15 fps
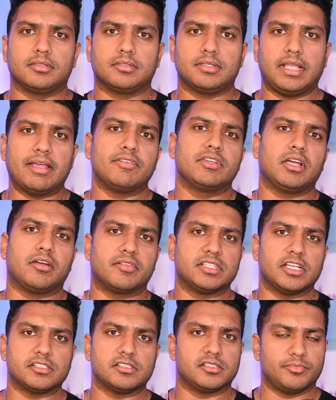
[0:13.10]
having
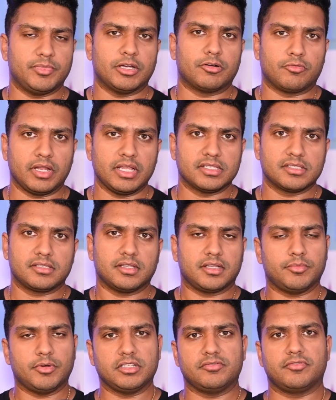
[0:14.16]
conversations about race and
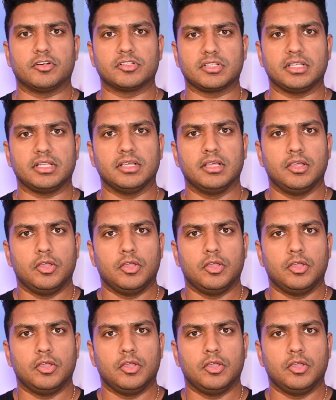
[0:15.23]
about diversity